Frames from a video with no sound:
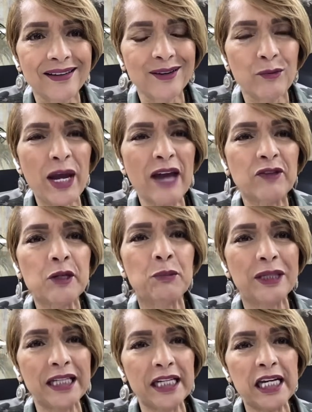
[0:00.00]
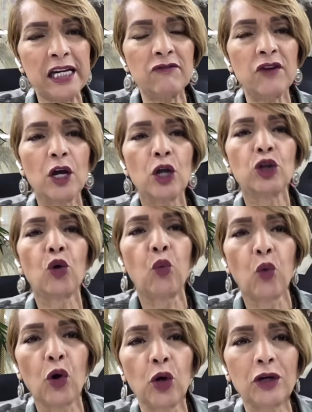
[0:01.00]
We have to believe the
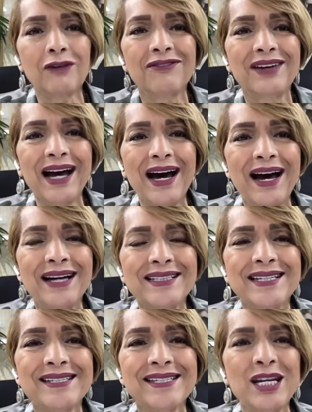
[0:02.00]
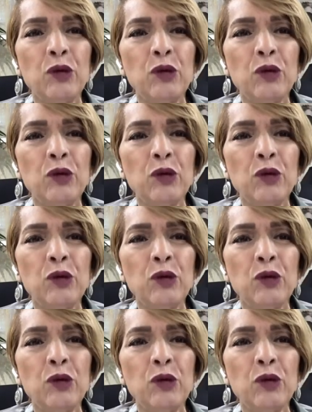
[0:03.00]
Word of God to see.